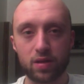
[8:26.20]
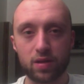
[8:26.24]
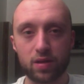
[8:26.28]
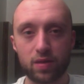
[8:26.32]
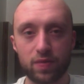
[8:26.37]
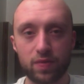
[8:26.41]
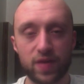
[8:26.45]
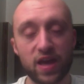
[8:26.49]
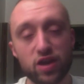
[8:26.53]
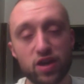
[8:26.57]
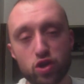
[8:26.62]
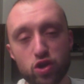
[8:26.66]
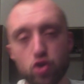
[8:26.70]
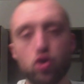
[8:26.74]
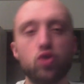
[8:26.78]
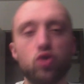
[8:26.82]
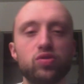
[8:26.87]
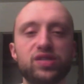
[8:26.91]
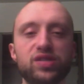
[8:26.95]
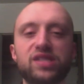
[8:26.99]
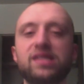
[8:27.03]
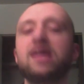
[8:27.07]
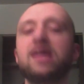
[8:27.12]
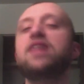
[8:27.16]
that you
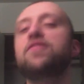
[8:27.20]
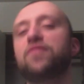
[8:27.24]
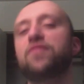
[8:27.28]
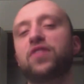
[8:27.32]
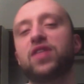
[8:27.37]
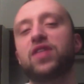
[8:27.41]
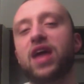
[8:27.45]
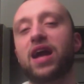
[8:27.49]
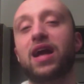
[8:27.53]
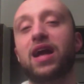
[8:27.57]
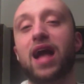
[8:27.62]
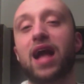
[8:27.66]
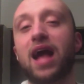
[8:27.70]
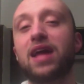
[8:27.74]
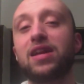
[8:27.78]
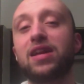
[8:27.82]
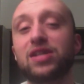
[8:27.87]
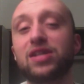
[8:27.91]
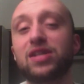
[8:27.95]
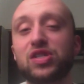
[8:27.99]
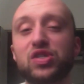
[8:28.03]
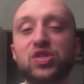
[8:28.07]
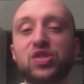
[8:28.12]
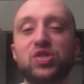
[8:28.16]
don't stand for that kind
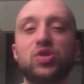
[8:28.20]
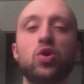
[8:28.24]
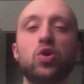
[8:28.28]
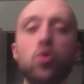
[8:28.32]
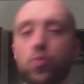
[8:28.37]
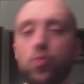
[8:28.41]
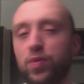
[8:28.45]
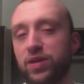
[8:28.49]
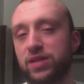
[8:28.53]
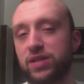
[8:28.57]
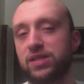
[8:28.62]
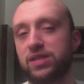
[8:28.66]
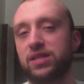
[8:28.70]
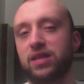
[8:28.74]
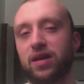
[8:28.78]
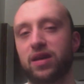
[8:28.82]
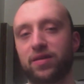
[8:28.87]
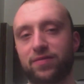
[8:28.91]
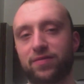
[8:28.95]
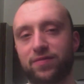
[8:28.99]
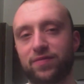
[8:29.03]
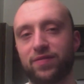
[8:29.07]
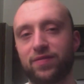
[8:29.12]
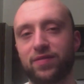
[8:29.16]
of stupid
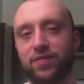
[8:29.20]
stuff.